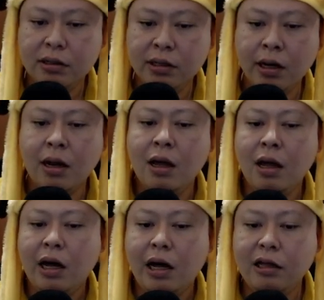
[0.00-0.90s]
Then
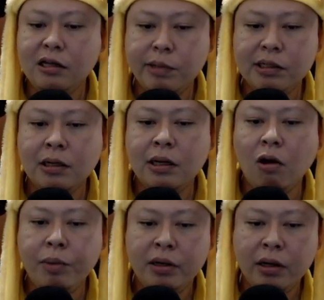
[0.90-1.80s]
I just basically
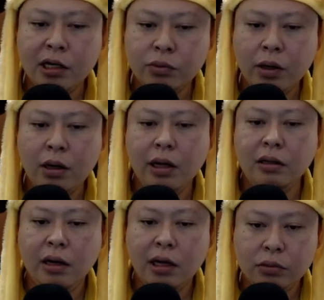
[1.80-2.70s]
open the next one and
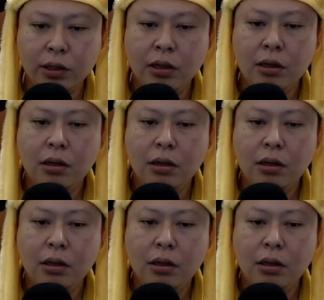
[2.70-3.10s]
the next one.